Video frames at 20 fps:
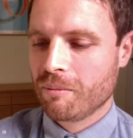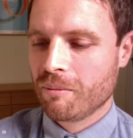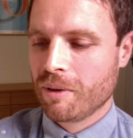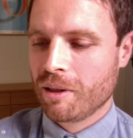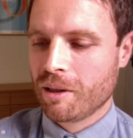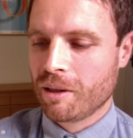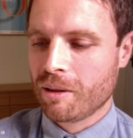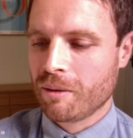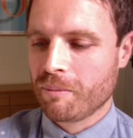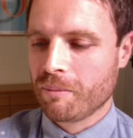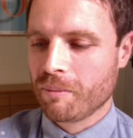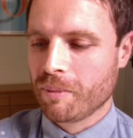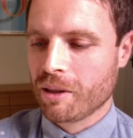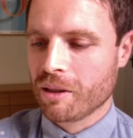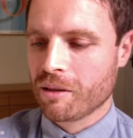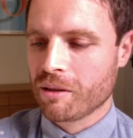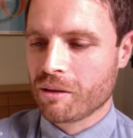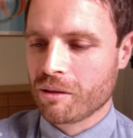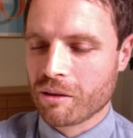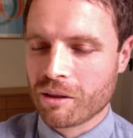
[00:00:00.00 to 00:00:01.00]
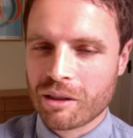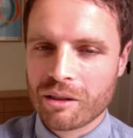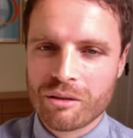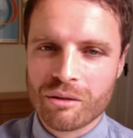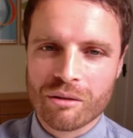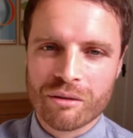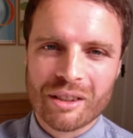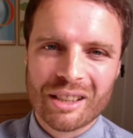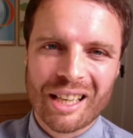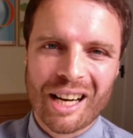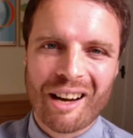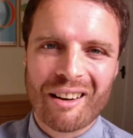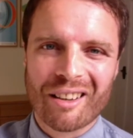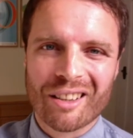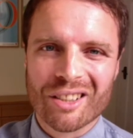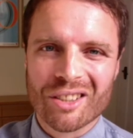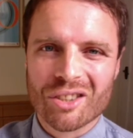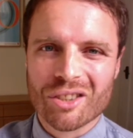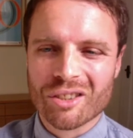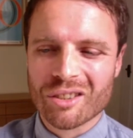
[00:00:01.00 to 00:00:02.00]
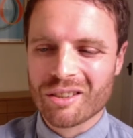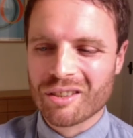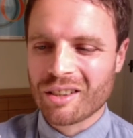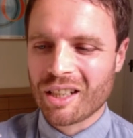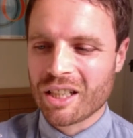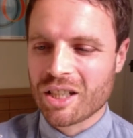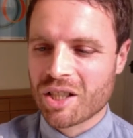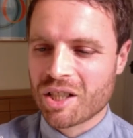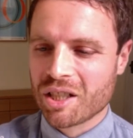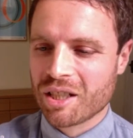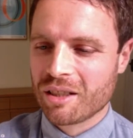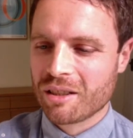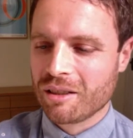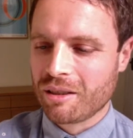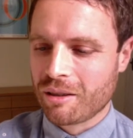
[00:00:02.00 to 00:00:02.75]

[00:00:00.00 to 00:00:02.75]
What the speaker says: because of the sort of the caricatured nature.